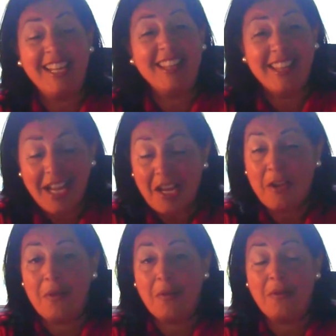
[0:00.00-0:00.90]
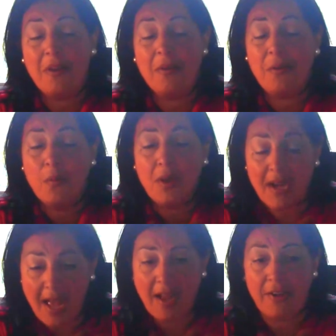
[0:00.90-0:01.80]
And thank you. Well, and what an
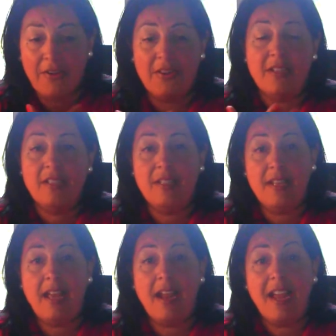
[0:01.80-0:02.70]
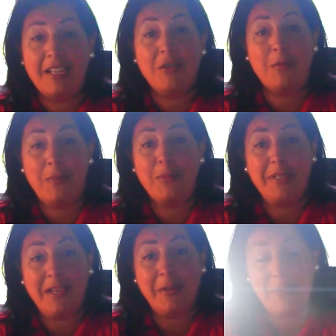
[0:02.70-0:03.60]
honor it is that I get to represent you